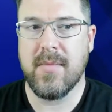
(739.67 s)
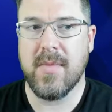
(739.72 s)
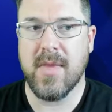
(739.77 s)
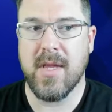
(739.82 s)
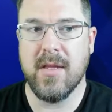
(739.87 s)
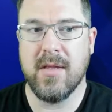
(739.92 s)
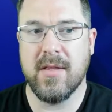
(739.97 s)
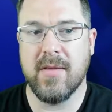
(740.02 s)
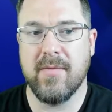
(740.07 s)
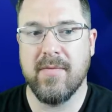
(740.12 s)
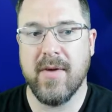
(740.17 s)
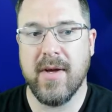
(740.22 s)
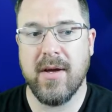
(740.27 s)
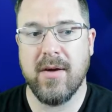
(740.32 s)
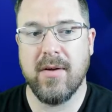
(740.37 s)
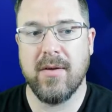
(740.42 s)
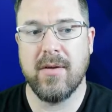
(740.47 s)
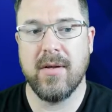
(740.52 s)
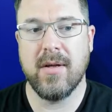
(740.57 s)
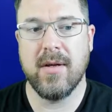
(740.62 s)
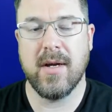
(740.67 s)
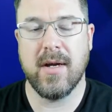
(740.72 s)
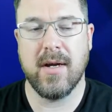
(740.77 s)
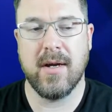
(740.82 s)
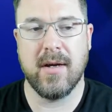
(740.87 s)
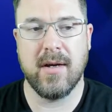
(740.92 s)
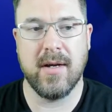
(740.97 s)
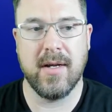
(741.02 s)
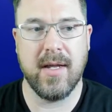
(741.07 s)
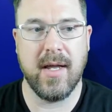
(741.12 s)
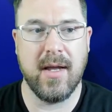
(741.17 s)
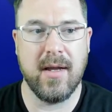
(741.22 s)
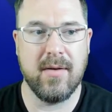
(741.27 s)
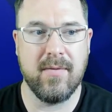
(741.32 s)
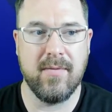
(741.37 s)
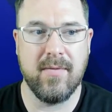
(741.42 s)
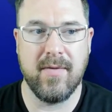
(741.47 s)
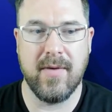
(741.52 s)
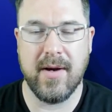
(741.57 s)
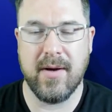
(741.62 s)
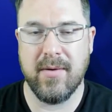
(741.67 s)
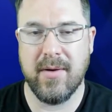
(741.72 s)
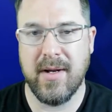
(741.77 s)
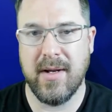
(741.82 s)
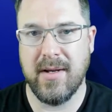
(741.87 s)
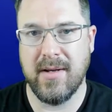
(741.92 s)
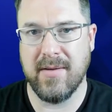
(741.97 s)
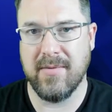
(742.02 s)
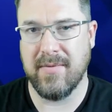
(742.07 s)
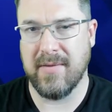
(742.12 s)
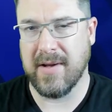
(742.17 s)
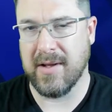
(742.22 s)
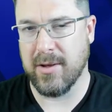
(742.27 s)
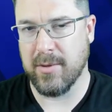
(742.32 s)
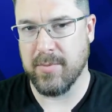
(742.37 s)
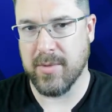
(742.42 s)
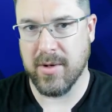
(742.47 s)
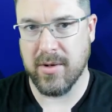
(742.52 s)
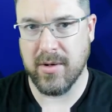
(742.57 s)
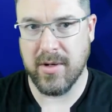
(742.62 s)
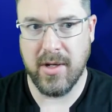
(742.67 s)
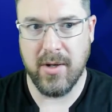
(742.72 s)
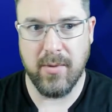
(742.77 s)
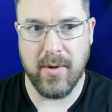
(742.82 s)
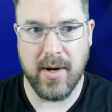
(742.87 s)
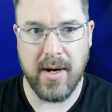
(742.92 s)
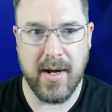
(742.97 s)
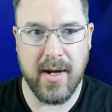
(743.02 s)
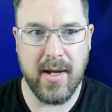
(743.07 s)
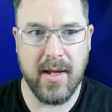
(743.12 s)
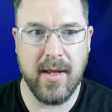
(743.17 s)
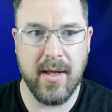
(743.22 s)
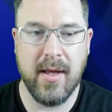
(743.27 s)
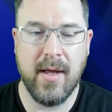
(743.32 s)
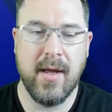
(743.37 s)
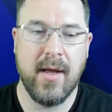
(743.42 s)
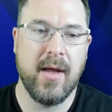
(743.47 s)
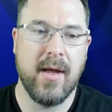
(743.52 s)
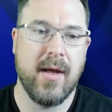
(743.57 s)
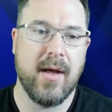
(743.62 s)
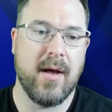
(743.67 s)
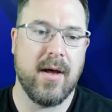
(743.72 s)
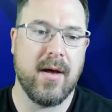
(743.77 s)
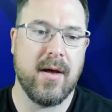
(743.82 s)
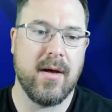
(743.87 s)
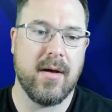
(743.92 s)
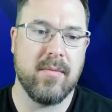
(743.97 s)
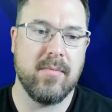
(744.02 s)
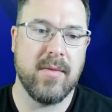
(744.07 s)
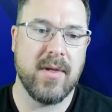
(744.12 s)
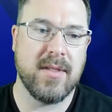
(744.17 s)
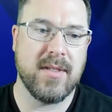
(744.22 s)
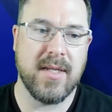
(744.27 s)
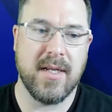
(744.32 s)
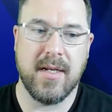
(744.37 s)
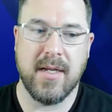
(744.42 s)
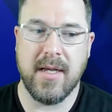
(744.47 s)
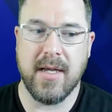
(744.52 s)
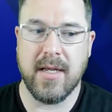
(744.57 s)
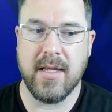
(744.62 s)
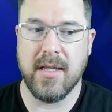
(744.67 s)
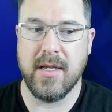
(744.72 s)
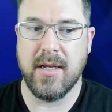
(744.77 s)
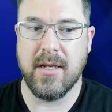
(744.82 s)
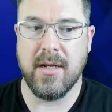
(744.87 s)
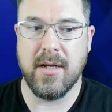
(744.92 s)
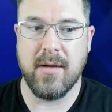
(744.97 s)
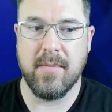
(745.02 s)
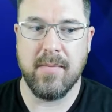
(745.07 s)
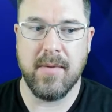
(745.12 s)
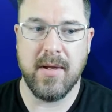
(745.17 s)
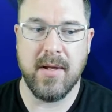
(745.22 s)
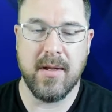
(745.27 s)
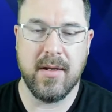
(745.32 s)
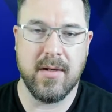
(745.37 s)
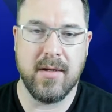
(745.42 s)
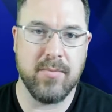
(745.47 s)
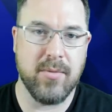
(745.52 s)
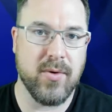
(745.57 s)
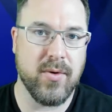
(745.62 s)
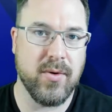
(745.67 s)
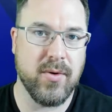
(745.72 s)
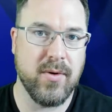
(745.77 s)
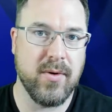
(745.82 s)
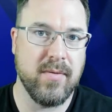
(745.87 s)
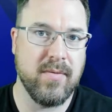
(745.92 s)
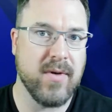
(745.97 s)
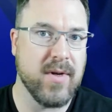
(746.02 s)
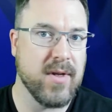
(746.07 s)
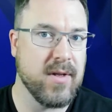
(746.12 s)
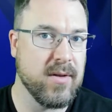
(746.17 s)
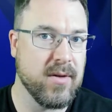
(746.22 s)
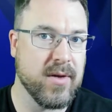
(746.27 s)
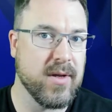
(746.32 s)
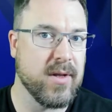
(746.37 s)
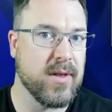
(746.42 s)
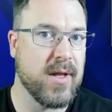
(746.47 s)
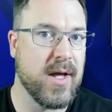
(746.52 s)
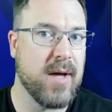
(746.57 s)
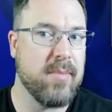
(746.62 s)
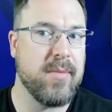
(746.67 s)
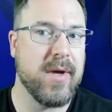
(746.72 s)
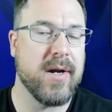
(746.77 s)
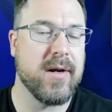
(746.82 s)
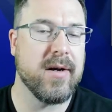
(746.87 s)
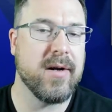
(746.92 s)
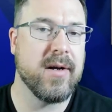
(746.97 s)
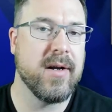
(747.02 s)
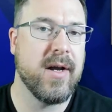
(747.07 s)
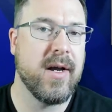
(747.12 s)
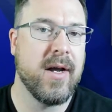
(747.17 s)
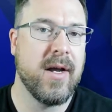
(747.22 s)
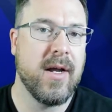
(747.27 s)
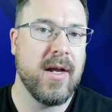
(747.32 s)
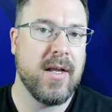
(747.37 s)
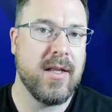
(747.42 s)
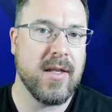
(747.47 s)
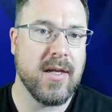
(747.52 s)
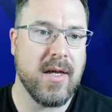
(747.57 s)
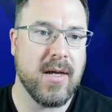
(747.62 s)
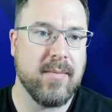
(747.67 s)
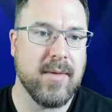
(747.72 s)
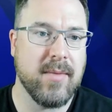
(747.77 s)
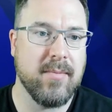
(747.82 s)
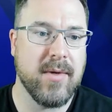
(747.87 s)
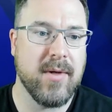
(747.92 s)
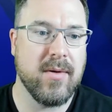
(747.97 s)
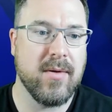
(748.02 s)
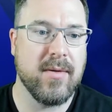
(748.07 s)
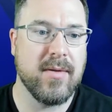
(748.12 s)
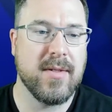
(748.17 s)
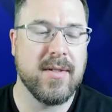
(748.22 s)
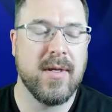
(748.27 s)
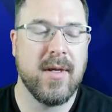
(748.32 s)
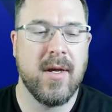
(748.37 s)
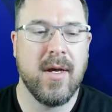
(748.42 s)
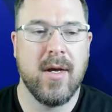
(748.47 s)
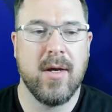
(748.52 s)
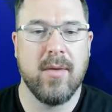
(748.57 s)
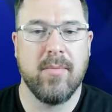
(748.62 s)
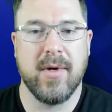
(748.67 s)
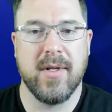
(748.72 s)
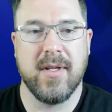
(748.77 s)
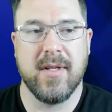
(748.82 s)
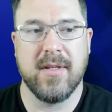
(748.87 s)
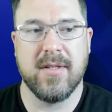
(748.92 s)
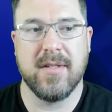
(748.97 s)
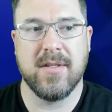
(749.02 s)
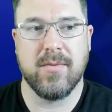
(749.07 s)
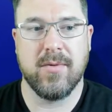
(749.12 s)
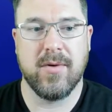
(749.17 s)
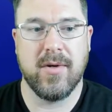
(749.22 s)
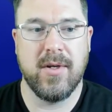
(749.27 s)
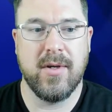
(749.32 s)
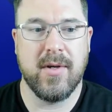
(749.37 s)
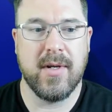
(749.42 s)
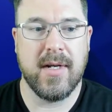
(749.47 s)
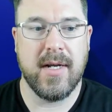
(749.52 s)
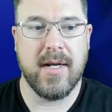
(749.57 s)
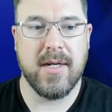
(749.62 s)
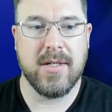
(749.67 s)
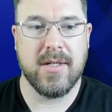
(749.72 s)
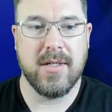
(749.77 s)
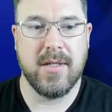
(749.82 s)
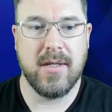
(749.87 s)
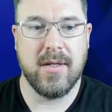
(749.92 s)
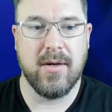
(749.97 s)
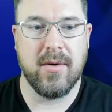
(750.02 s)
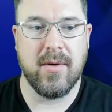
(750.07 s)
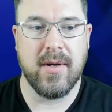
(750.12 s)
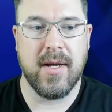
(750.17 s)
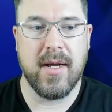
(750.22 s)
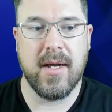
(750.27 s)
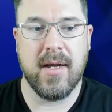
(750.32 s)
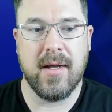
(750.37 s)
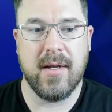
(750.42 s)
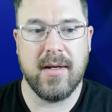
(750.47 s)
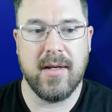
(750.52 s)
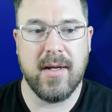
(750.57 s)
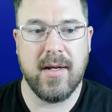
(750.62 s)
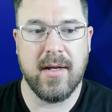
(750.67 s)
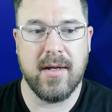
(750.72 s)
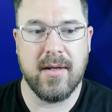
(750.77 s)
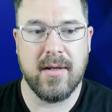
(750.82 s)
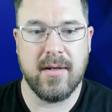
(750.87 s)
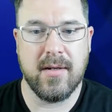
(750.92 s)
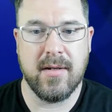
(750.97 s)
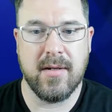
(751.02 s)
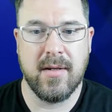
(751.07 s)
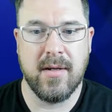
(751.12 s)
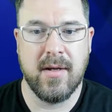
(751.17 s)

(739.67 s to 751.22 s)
And the Veil, again, very developer UI. It's going to get cleaned up and improved and look a lot better in the coming builds. But this is where you can actually go ahead and